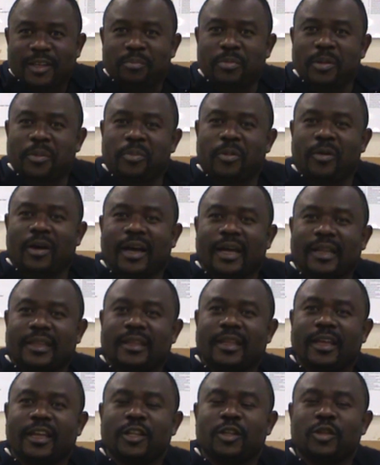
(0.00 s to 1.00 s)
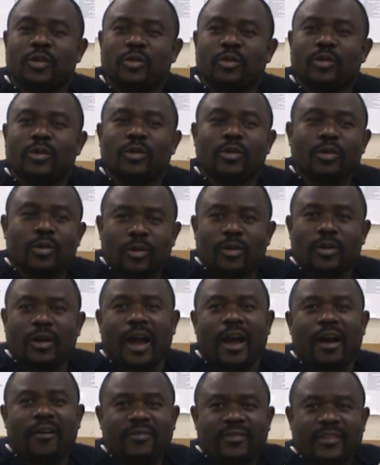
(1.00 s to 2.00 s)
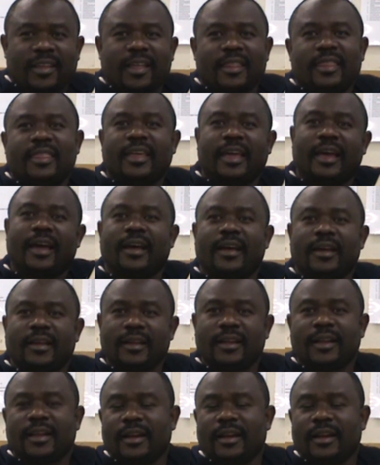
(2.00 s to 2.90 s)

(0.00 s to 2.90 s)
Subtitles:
People tend to look after their